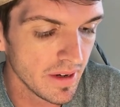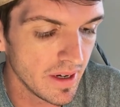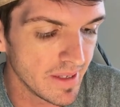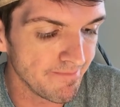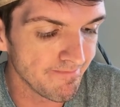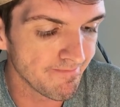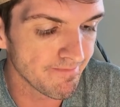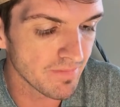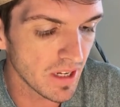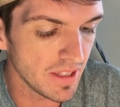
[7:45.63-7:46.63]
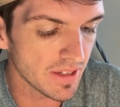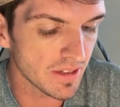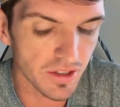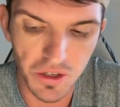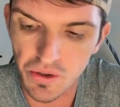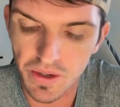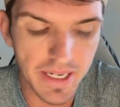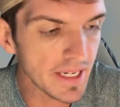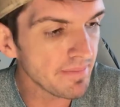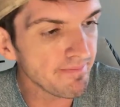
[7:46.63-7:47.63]
And this is the
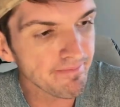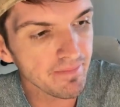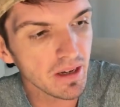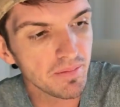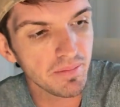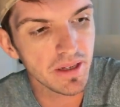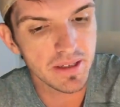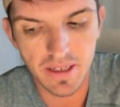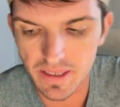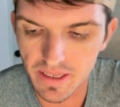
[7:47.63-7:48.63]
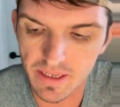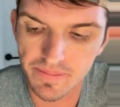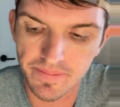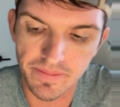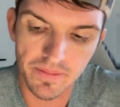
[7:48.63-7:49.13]
green PSA 10.